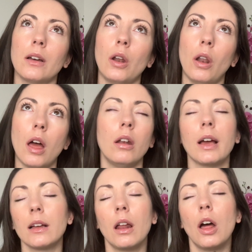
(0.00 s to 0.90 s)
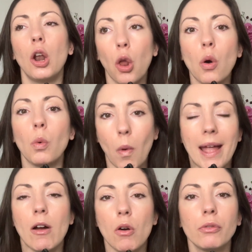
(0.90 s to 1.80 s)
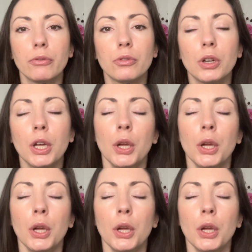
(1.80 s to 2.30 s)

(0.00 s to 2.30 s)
like a long way off.